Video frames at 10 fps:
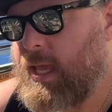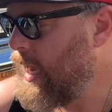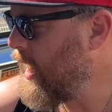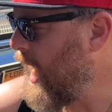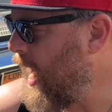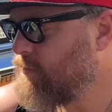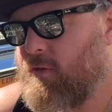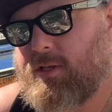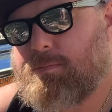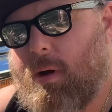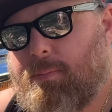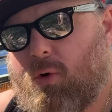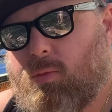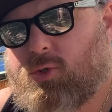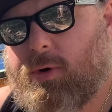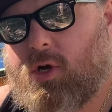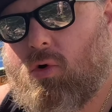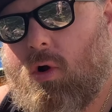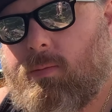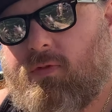And after this bumper was
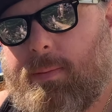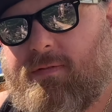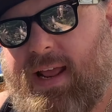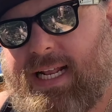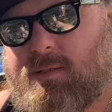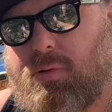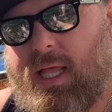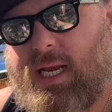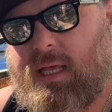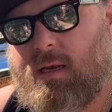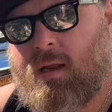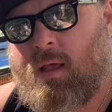re-chromed from advanced plating,